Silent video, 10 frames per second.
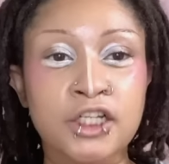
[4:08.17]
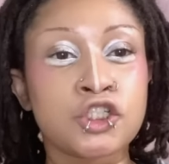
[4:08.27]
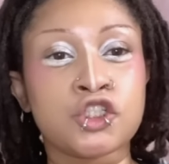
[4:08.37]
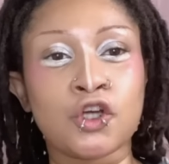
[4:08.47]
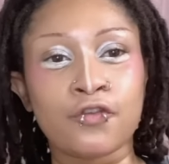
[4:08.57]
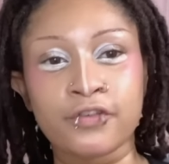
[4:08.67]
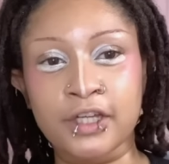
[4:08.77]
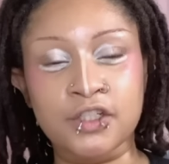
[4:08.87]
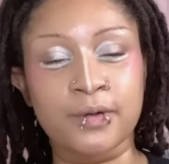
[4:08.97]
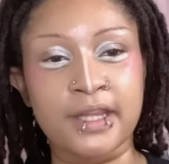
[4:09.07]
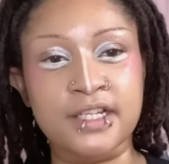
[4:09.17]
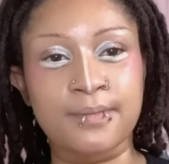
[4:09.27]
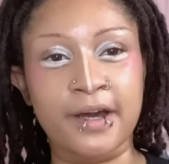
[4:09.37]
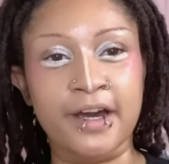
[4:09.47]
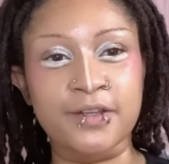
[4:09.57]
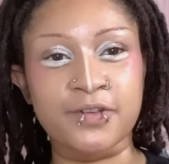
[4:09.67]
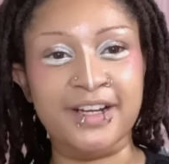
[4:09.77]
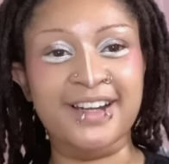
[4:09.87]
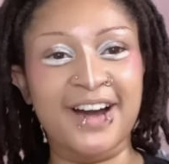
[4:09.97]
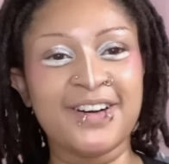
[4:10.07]
just don't feel like doing that to my eyes right
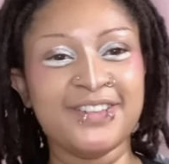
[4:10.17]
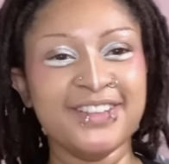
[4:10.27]
now.